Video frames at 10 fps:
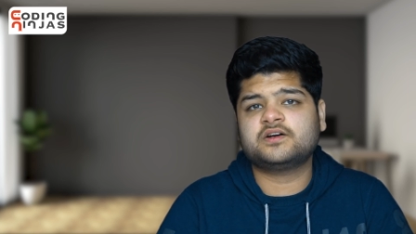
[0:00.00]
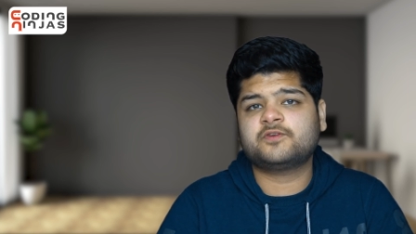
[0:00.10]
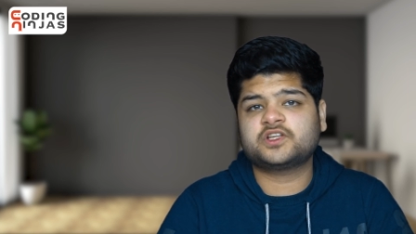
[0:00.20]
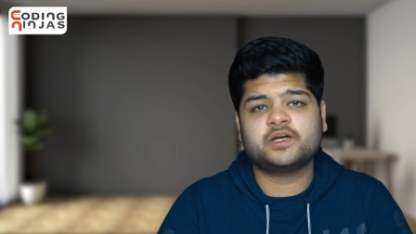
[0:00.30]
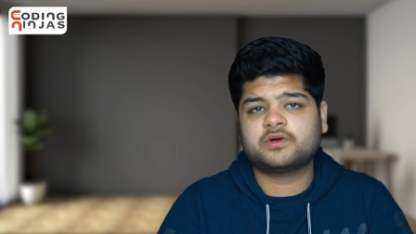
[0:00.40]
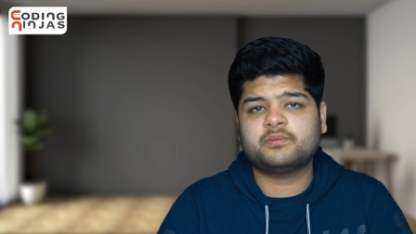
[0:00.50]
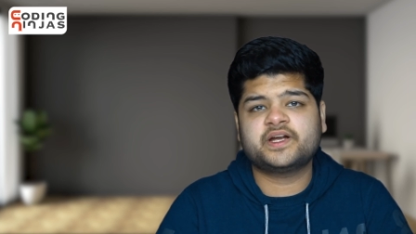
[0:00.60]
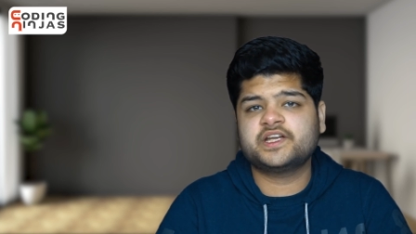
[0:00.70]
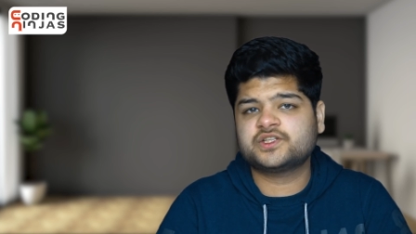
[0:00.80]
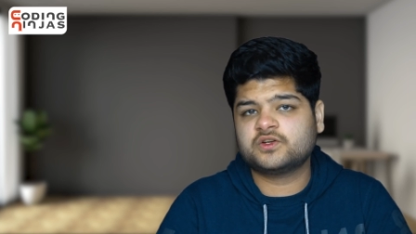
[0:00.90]
for the
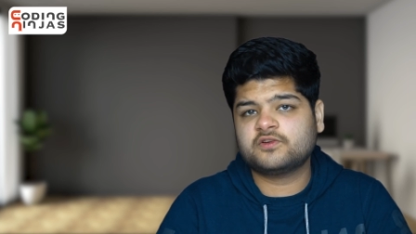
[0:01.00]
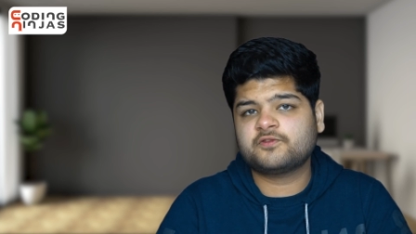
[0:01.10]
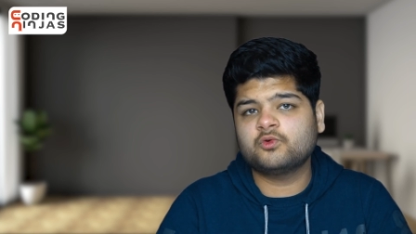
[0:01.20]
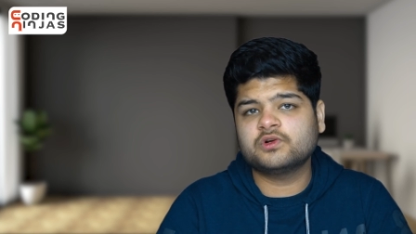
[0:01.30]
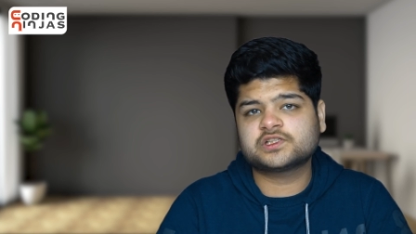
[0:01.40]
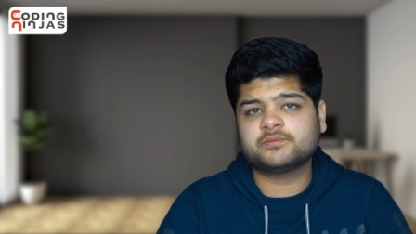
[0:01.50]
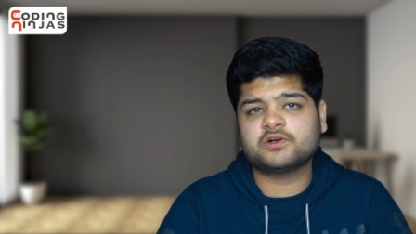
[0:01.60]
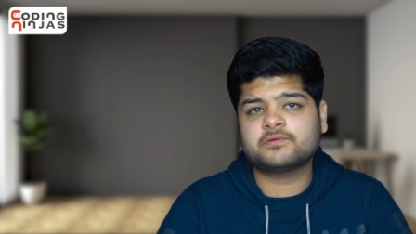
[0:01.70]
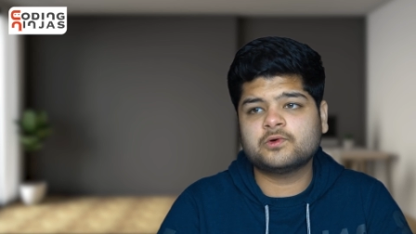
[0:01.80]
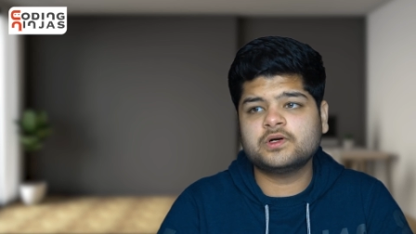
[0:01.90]
upcoming edition of Google Summer
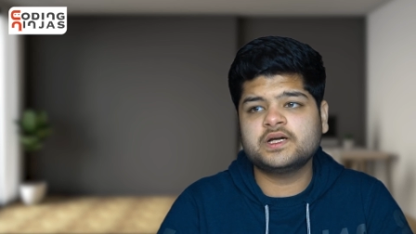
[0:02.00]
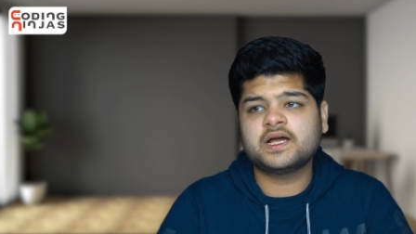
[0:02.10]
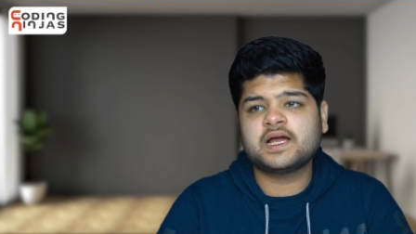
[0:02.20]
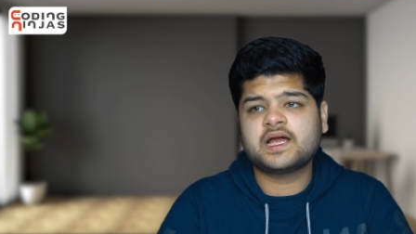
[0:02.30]
of Code.